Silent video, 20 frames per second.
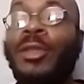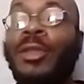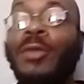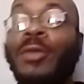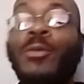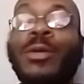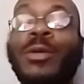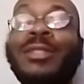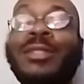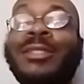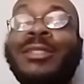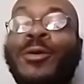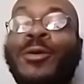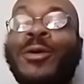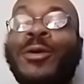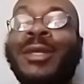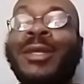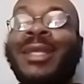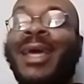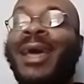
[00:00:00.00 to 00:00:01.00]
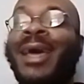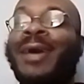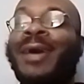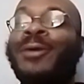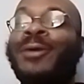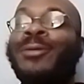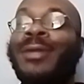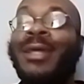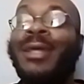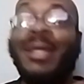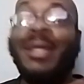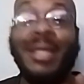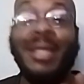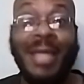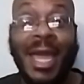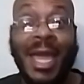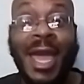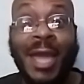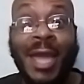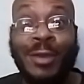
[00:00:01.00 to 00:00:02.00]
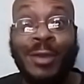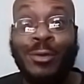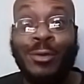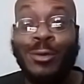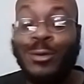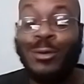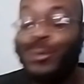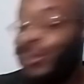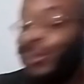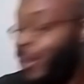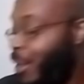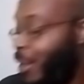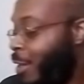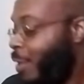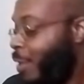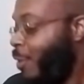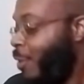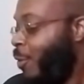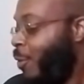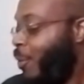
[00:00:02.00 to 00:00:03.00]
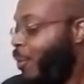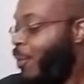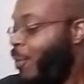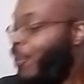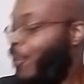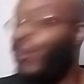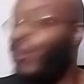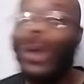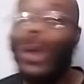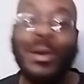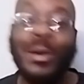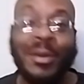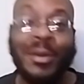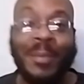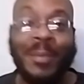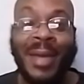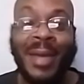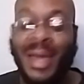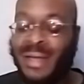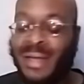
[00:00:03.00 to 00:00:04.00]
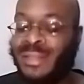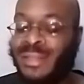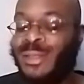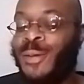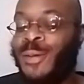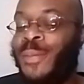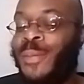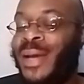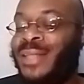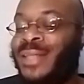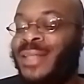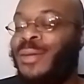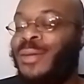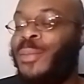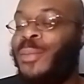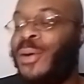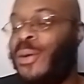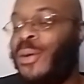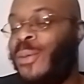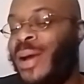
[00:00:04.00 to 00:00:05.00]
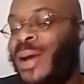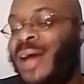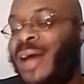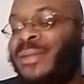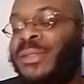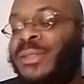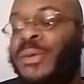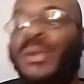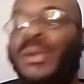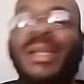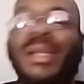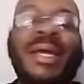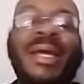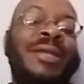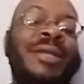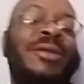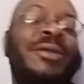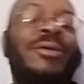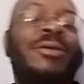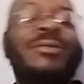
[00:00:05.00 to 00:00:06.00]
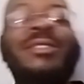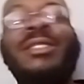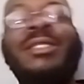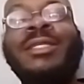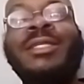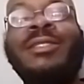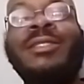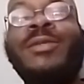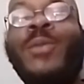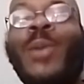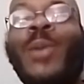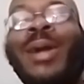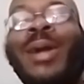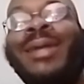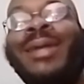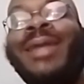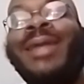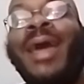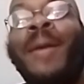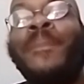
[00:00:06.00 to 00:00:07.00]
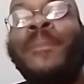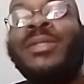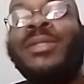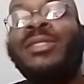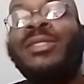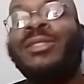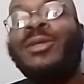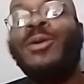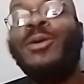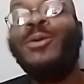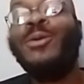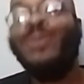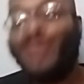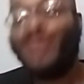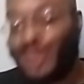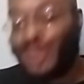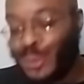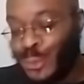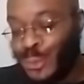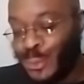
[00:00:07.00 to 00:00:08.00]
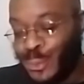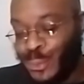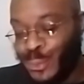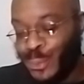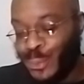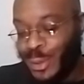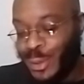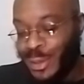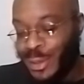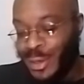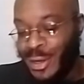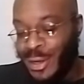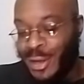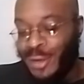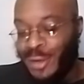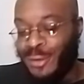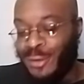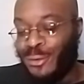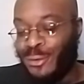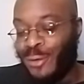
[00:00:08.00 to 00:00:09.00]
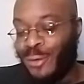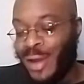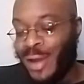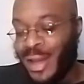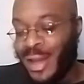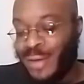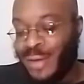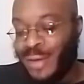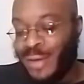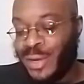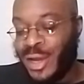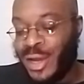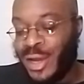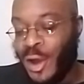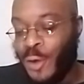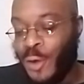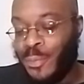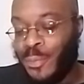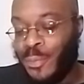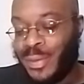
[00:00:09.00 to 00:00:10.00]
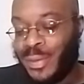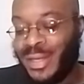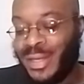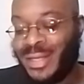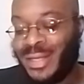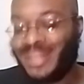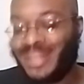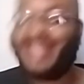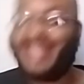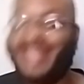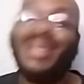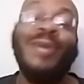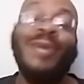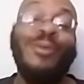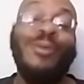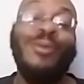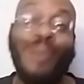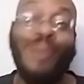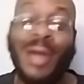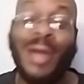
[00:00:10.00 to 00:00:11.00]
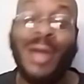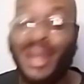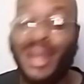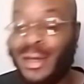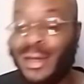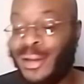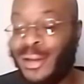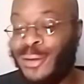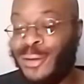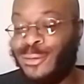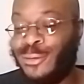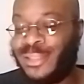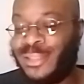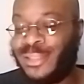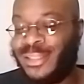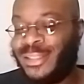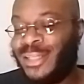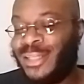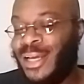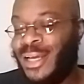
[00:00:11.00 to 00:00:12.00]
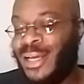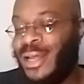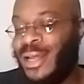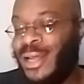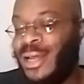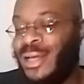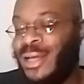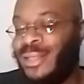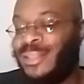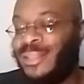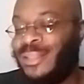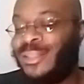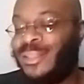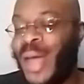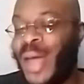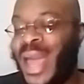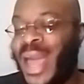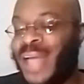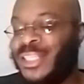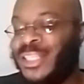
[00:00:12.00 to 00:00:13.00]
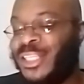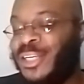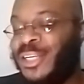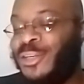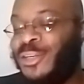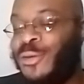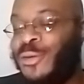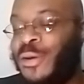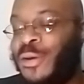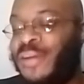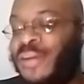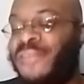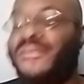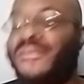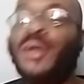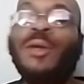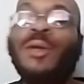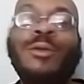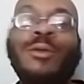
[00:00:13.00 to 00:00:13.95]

What's going down, Gag Crew? Welcome back. So Basketball Wives Orlando Season 1, Episode 2, Grand Reopenings, Grand Closings. So Ashley doing a photo